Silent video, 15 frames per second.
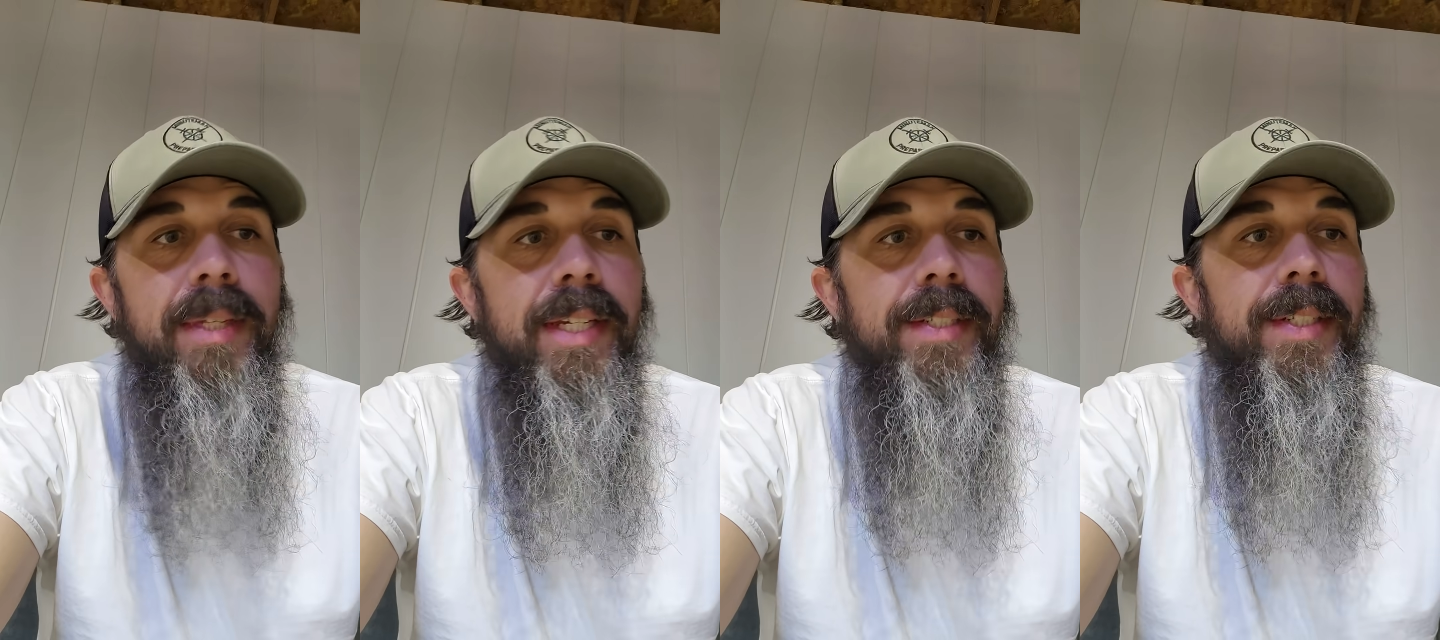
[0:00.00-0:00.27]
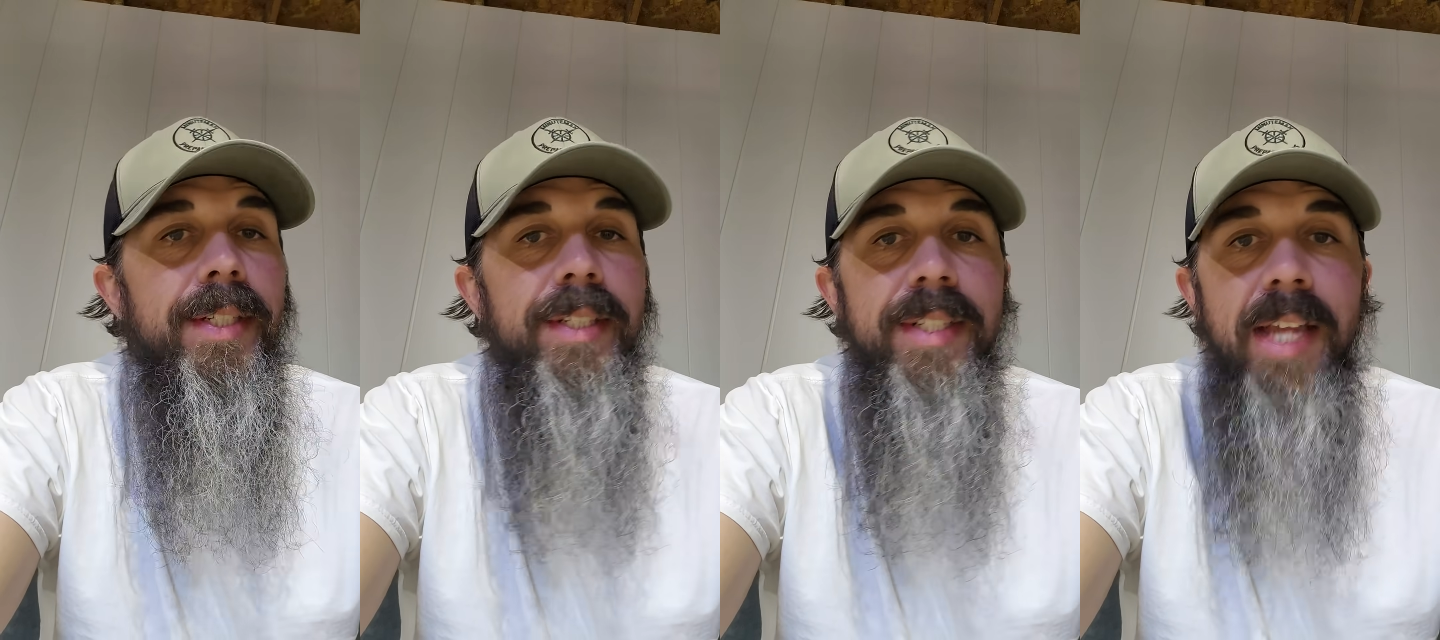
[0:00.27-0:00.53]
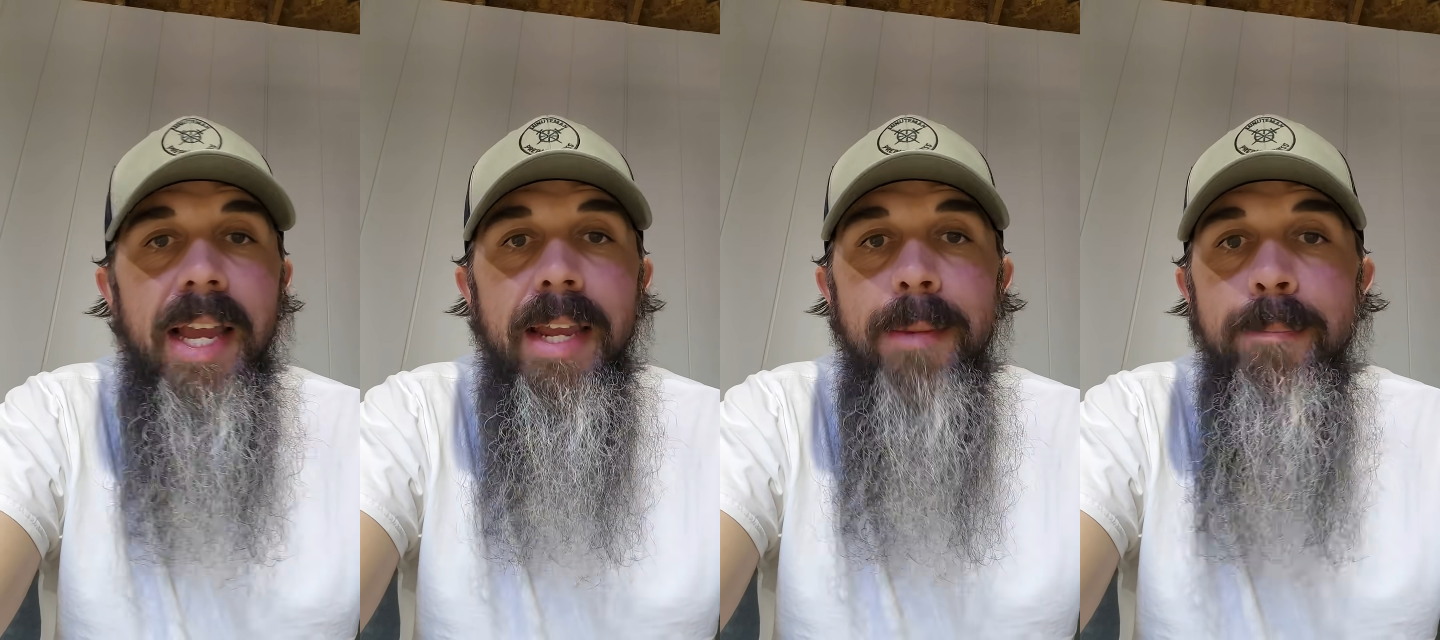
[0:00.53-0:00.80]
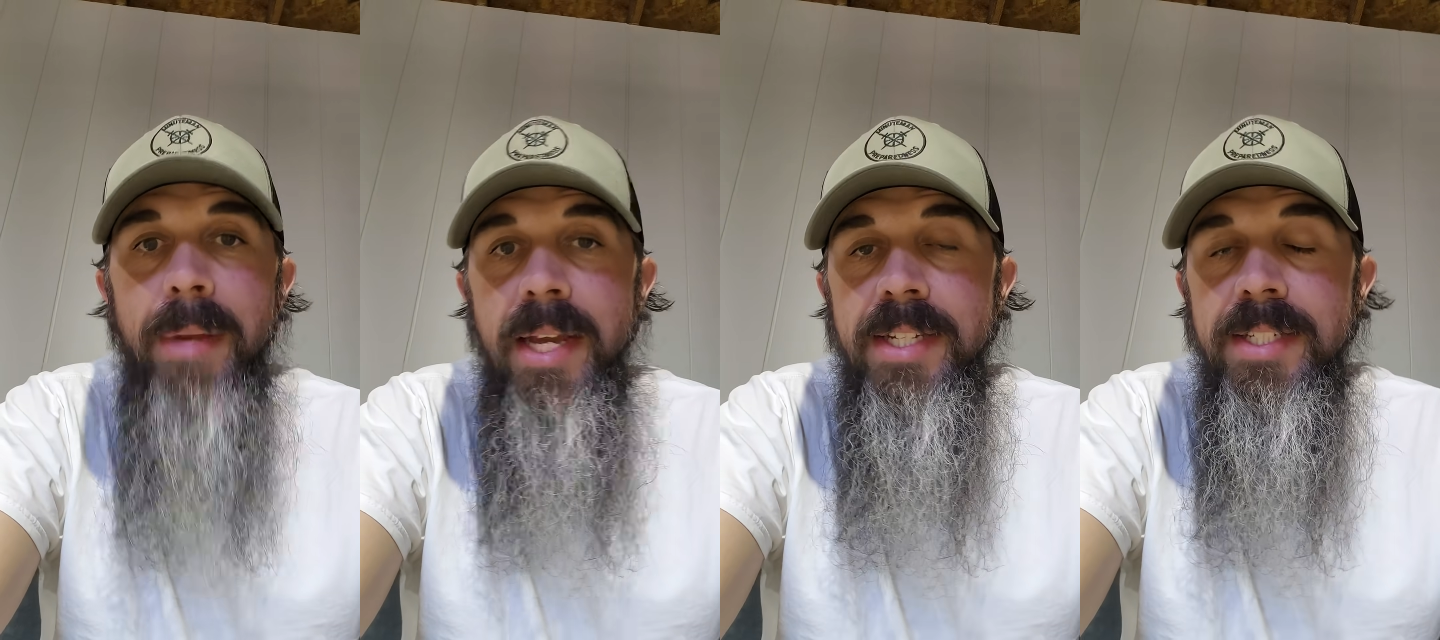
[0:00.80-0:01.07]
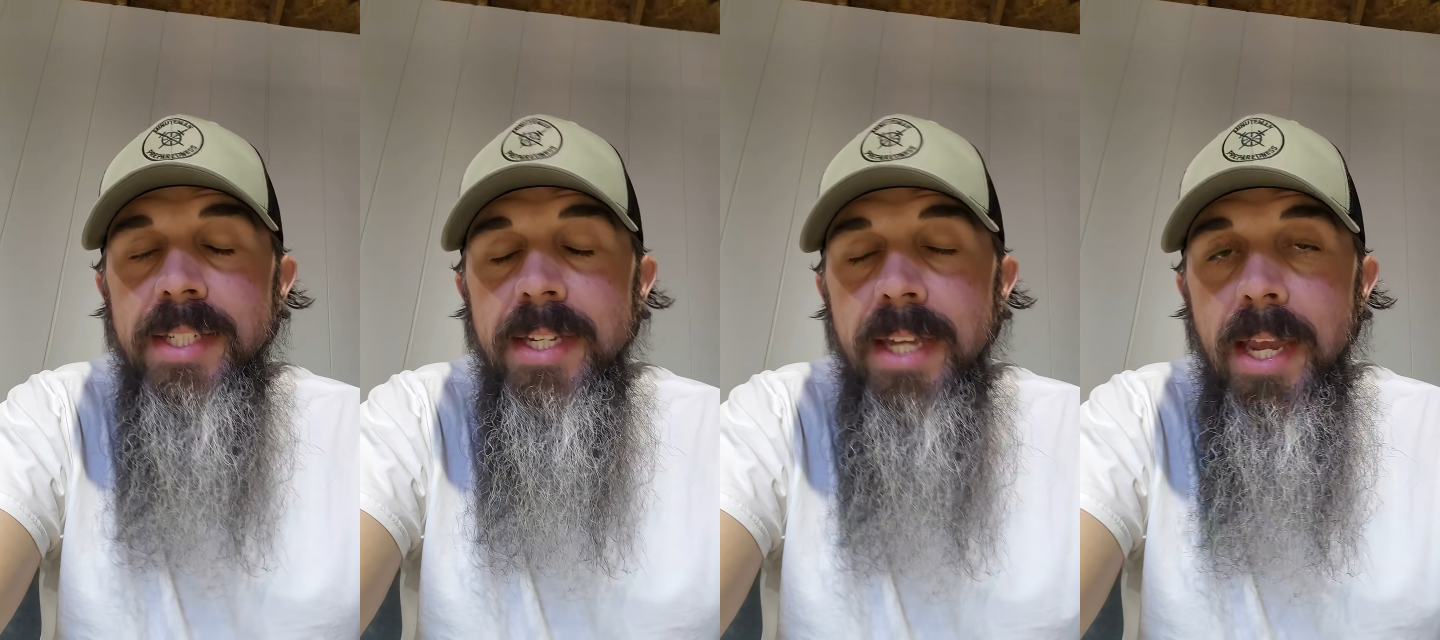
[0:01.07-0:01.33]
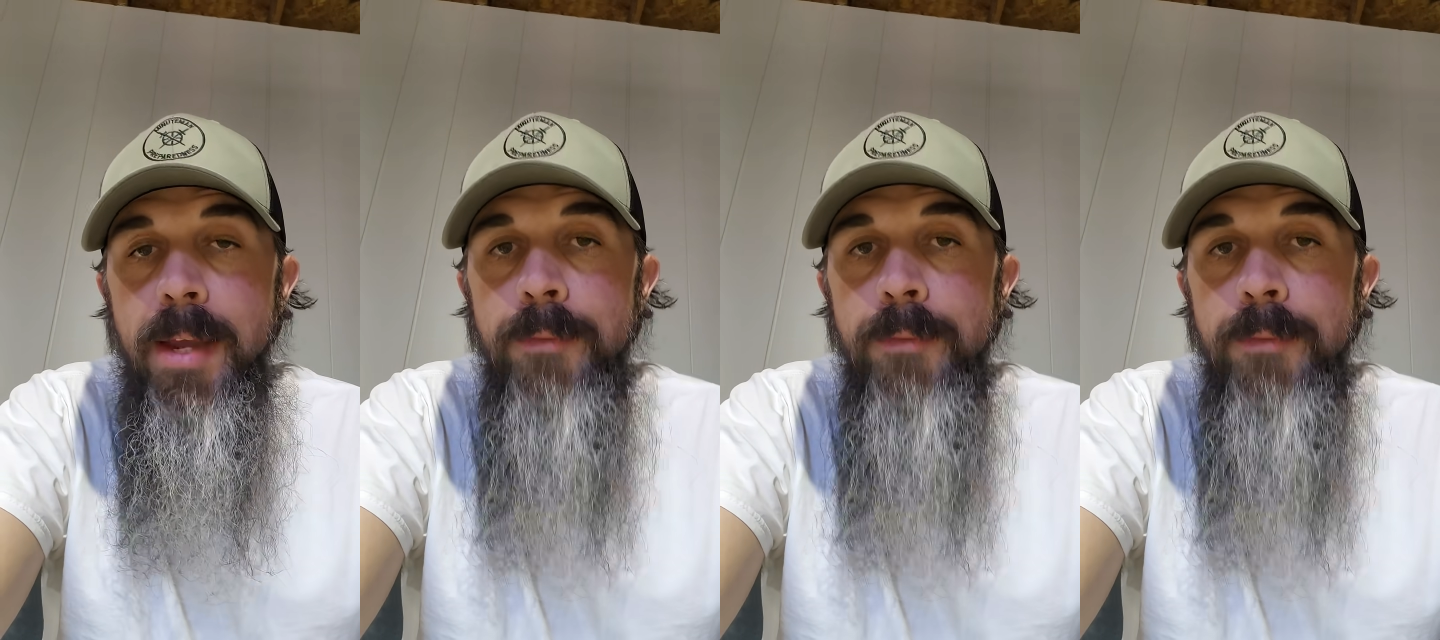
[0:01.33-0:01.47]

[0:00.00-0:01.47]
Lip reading: This is a basic